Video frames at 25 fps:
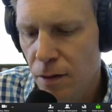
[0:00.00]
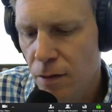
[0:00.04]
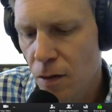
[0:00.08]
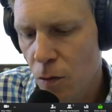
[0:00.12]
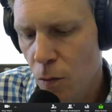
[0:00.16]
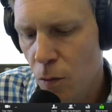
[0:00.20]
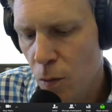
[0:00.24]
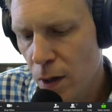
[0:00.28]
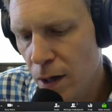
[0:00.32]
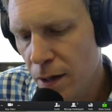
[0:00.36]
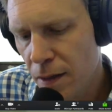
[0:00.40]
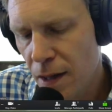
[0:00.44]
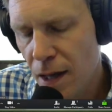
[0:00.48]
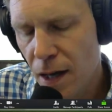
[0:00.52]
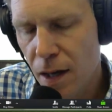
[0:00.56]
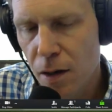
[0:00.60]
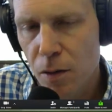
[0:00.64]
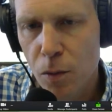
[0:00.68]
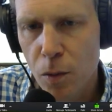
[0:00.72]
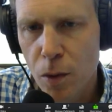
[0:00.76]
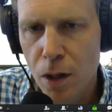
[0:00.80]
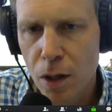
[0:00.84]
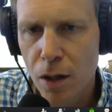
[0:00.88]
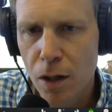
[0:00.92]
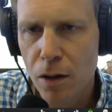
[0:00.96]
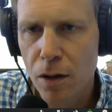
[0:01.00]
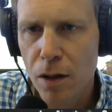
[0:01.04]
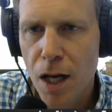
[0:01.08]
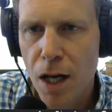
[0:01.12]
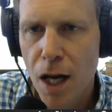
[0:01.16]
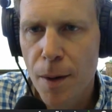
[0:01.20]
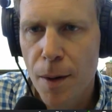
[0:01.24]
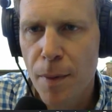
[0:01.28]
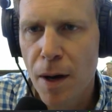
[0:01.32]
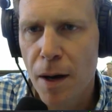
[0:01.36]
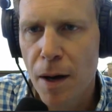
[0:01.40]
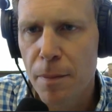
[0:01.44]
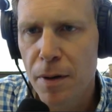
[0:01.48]
the one that will
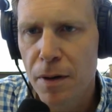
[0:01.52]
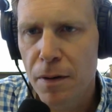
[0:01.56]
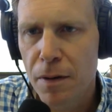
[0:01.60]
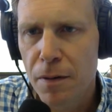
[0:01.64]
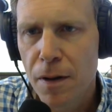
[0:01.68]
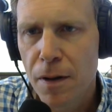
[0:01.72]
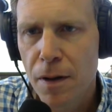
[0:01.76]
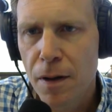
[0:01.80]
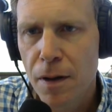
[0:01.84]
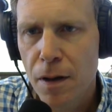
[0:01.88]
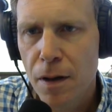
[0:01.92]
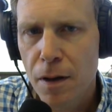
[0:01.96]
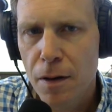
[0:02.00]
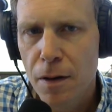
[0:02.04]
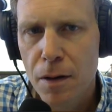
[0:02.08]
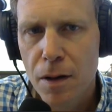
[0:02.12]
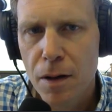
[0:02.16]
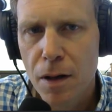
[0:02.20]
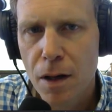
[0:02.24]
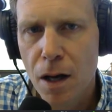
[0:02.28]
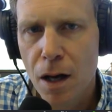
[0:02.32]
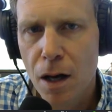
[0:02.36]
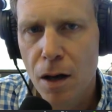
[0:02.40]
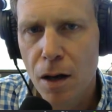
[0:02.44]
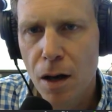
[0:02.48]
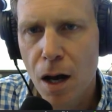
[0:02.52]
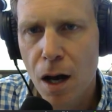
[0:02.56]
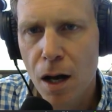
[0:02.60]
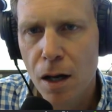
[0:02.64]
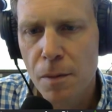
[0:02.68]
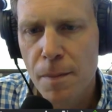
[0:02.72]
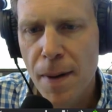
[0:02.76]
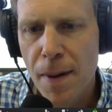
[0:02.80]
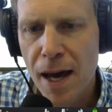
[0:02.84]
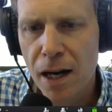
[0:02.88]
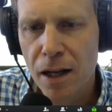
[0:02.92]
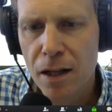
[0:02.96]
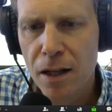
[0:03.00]
come up
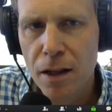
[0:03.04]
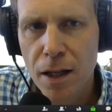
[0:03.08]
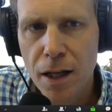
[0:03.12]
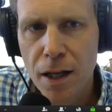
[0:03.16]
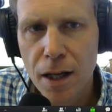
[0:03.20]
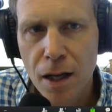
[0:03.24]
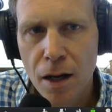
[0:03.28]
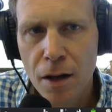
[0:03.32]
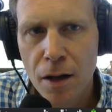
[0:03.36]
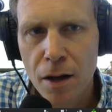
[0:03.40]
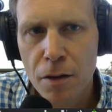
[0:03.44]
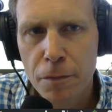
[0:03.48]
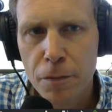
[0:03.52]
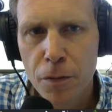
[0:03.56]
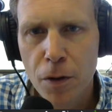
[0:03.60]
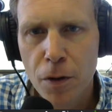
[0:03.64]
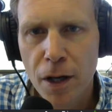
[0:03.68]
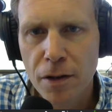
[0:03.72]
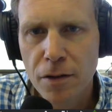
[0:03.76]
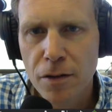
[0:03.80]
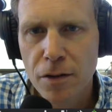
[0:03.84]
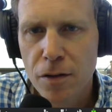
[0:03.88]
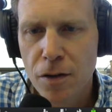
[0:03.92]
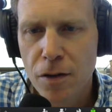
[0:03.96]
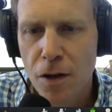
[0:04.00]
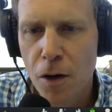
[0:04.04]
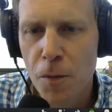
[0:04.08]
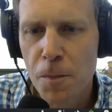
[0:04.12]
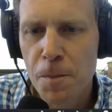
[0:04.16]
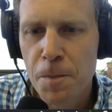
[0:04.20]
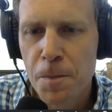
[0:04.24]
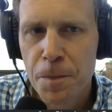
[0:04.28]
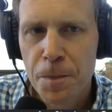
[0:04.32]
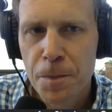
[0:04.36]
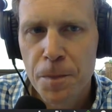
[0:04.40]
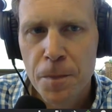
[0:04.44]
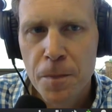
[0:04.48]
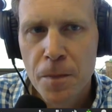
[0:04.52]
automatically on the front. So
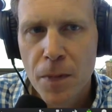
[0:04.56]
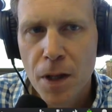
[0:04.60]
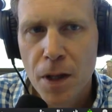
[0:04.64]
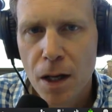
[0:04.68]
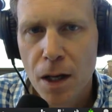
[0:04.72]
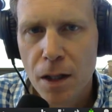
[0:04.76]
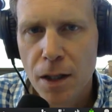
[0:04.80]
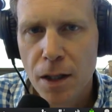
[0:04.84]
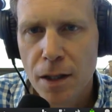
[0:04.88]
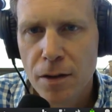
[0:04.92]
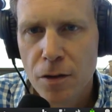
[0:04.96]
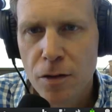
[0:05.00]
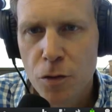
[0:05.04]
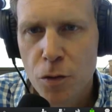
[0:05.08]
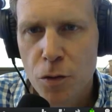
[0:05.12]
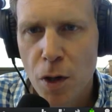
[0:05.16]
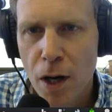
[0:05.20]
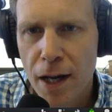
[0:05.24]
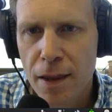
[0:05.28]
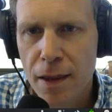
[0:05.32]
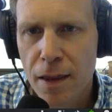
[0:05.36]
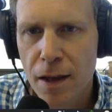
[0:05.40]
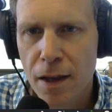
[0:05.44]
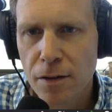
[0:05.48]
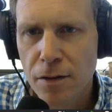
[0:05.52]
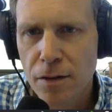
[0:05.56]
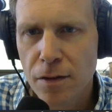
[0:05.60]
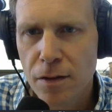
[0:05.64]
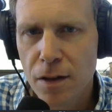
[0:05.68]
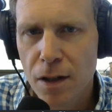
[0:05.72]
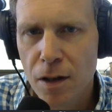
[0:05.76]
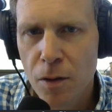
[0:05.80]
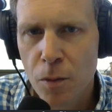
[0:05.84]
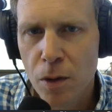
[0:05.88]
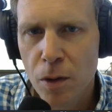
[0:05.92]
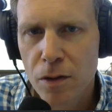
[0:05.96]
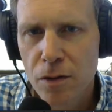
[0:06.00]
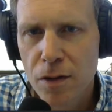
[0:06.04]
let's try this,
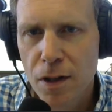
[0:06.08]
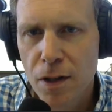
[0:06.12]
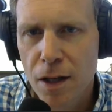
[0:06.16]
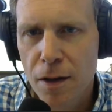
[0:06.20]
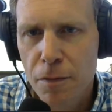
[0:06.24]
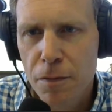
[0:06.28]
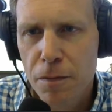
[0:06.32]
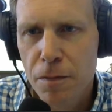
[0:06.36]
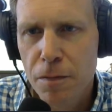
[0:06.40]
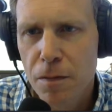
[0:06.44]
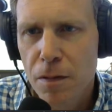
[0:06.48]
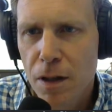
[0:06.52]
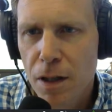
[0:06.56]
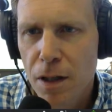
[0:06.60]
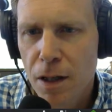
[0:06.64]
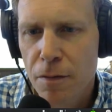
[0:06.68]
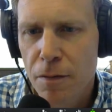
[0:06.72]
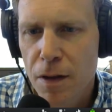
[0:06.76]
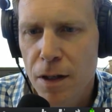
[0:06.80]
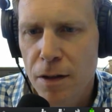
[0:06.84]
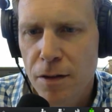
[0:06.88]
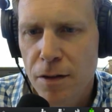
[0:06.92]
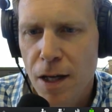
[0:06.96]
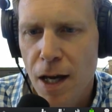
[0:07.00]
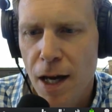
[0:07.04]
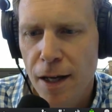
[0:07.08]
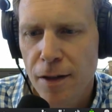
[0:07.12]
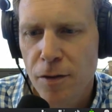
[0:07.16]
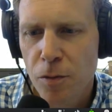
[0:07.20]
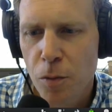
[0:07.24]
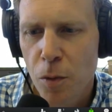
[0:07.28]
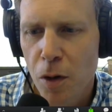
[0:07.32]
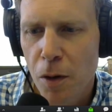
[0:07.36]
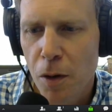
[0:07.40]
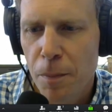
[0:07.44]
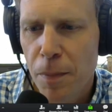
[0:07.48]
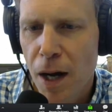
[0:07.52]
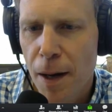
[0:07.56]
and we'll see if these guys
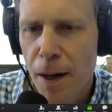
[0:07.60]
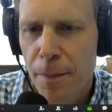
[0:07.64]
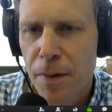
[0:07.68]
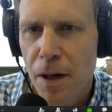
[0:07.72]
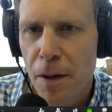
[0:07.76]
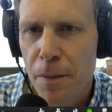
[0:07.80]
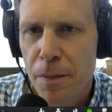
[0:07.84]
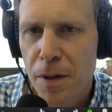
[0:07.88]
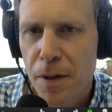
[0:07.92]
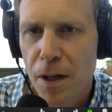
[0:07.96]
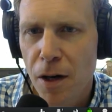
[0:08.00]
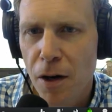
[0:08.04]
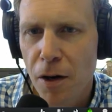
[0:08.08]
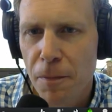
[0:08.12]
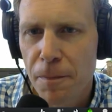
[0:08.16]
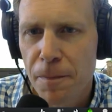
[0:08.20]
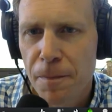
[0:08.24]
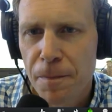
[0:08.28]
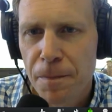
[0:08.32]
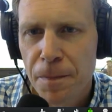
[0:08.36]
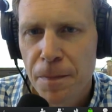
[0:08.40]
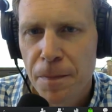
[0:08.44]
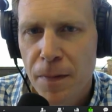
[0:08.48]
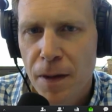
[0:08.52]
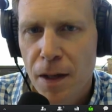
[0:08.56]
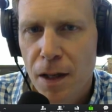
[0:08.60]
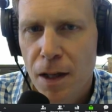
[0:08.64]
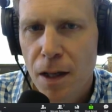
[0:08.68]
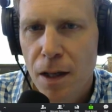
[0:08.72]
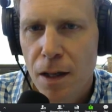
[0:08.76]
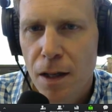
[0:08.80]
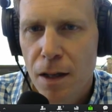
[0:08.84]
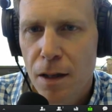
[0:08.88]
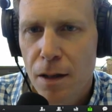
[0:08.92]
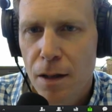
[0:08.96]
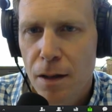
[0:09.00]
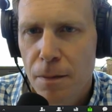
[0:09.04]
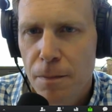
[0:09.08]
will pop up here.
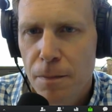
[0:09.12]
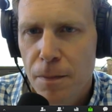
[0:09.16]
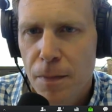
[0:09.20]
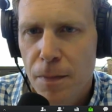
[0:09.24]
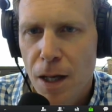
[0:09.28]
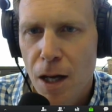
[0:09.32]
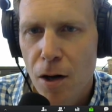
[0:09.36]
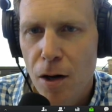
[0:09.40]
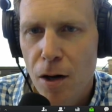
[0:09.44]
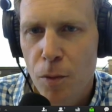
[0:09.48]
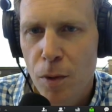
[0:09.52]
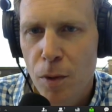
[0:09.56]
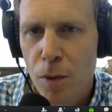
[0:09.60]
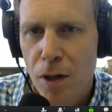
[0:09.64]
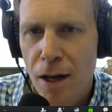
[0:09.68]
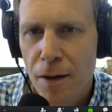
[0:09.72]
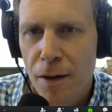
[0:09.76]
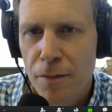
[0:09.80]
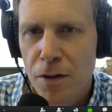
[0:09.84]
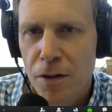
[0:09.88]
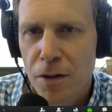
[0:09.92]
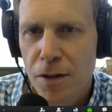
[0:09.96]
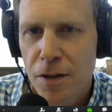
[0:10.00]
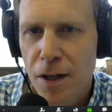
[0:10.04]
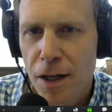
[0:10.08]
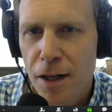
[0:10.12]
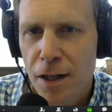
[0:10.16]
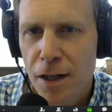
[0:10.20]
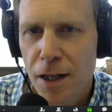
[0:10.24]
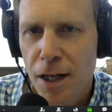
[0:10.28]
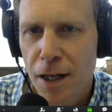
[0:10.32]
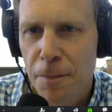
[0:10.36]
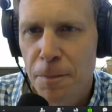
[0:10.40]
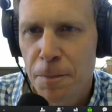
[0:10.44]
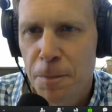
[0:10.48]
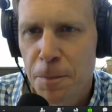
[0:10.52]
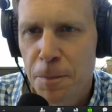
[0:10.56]
Gary, what do you have to say today?